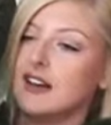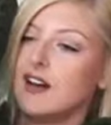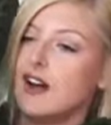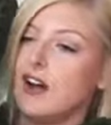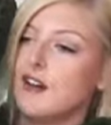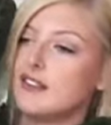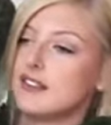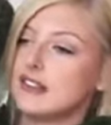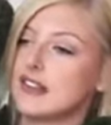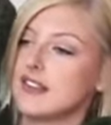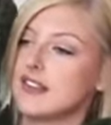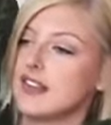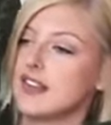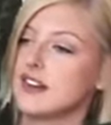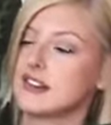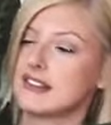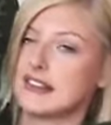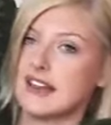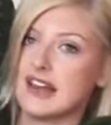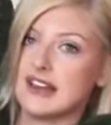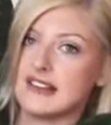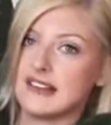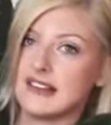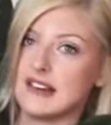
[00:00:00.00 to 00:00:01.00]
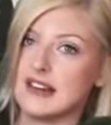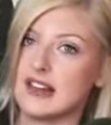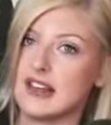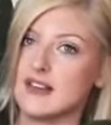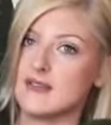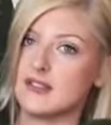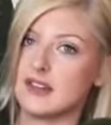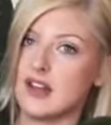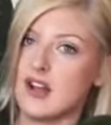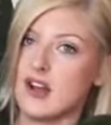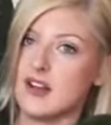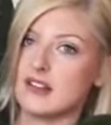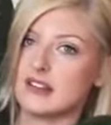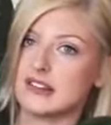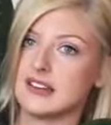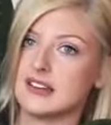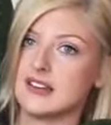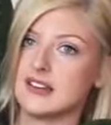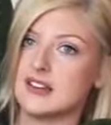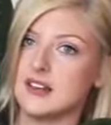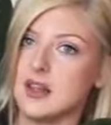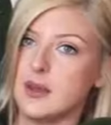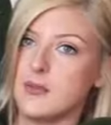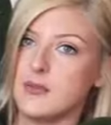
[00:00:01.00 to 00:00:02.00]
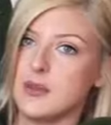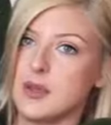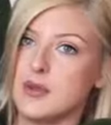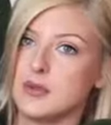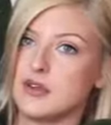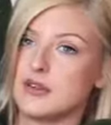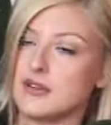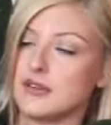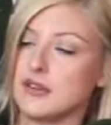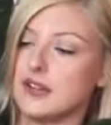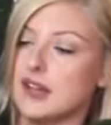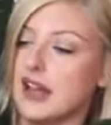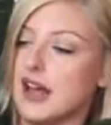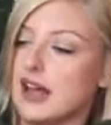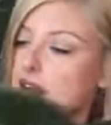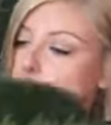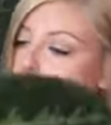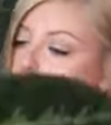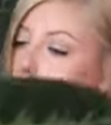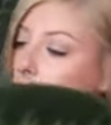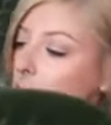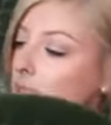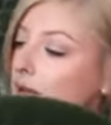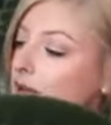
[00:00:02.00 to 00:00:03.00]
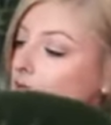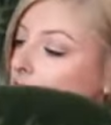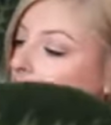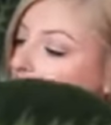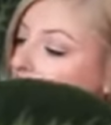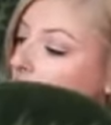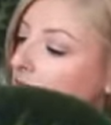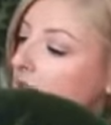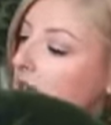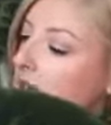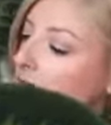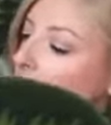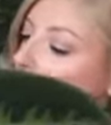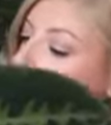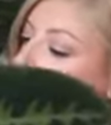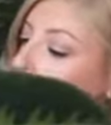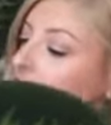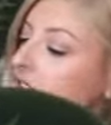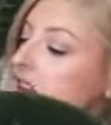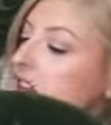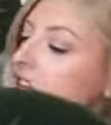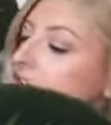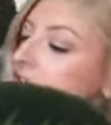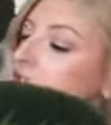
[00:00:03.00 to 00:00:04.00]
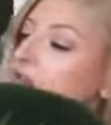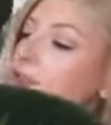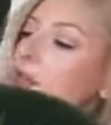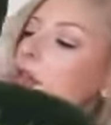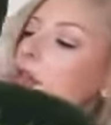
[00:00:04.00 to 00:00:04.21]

Obviously the undersides of the leaves are still beautiful and purple, but he's just